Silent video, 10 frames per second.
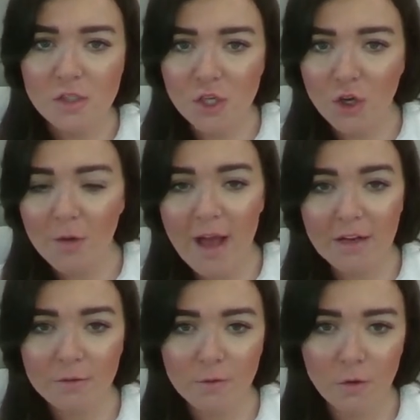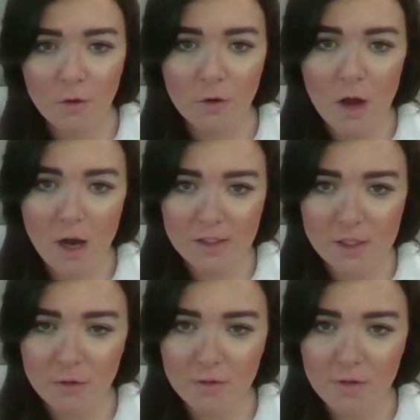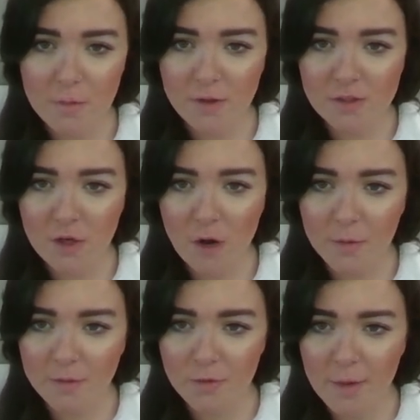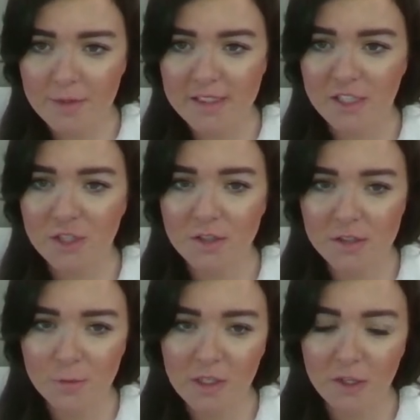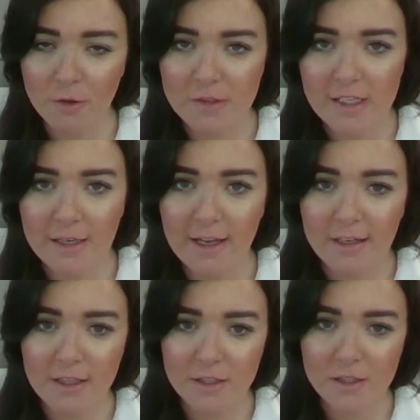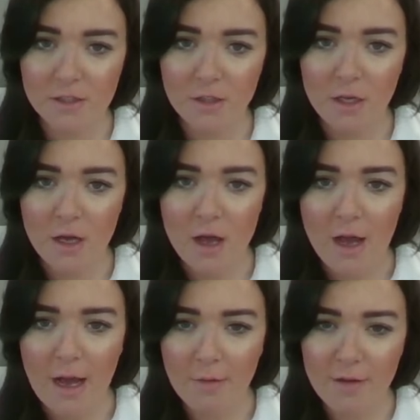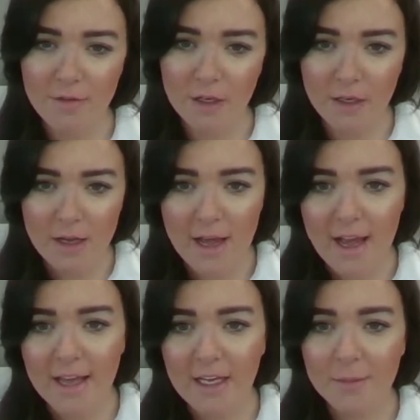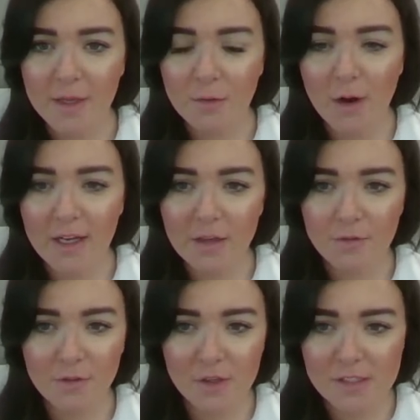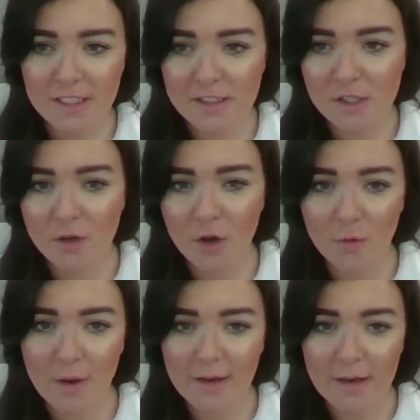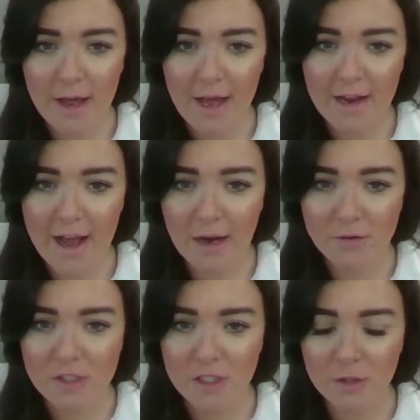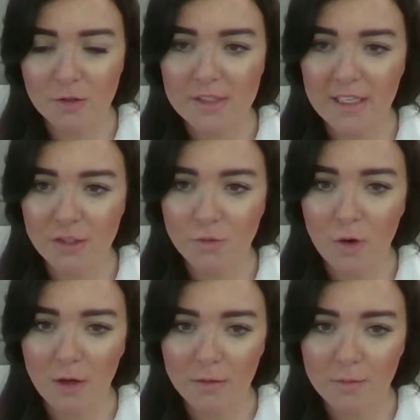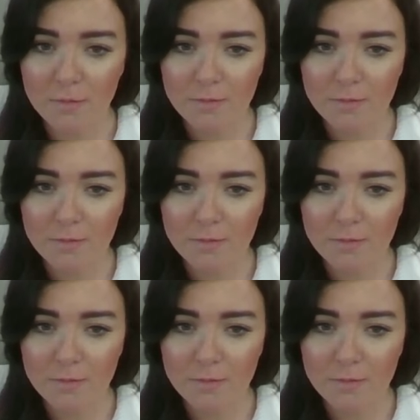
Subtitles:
2 and 4 are two of the most common prepositions we use in English. However, it can be quite confusing to know when and how to use each one.